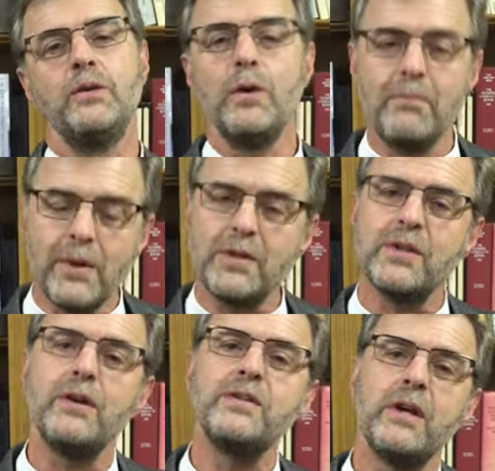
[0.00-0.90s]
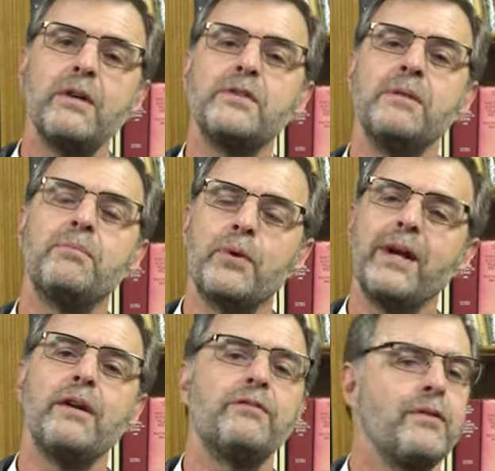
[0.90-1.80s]
to immerse ourselves in
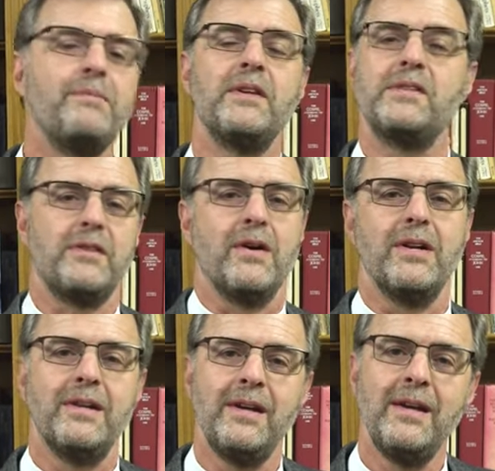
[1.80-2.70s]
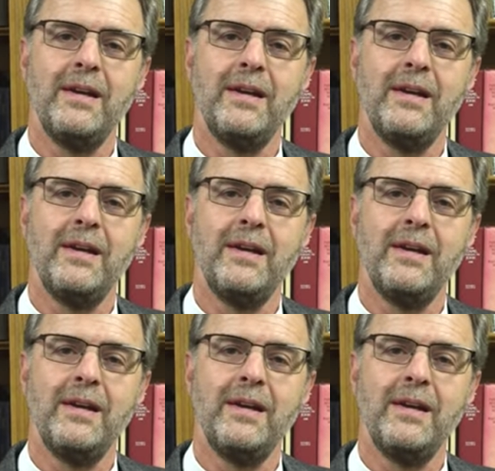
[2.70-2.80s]
prayer from the start.